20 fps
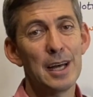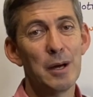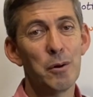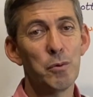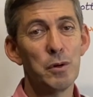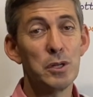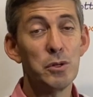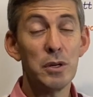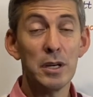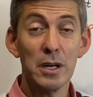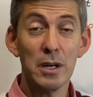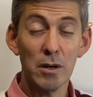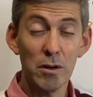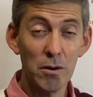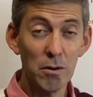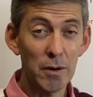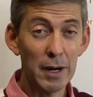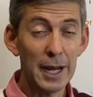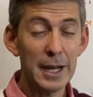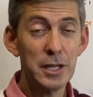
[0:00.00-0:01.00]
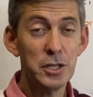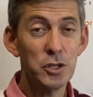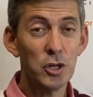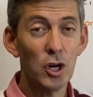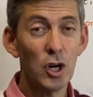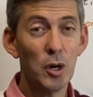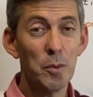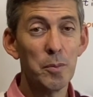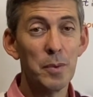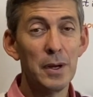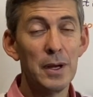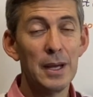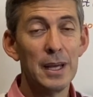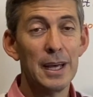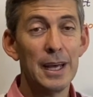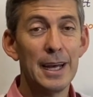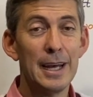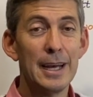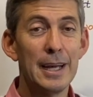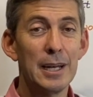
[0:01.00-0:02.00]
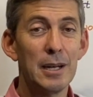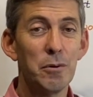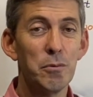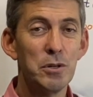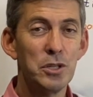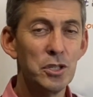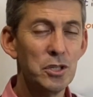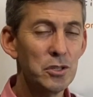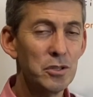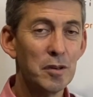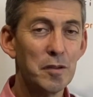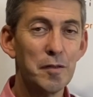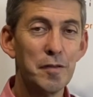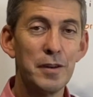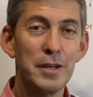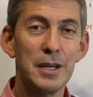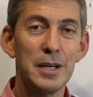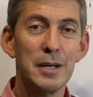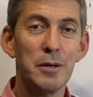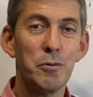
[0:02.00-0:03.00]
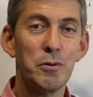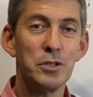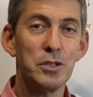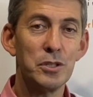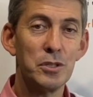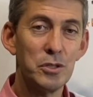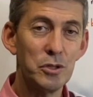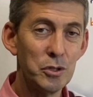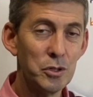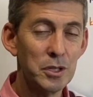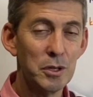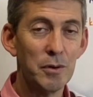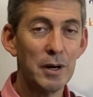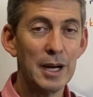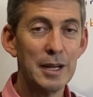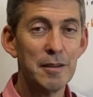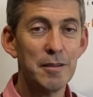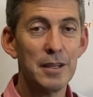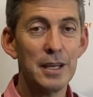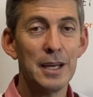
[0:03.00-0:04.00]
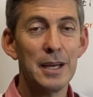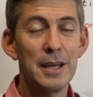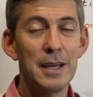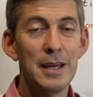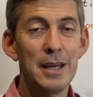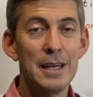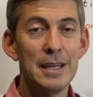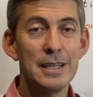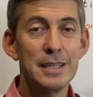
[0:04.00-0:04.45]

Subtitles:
We're doing a great job and we should not fear. We should do the right thing.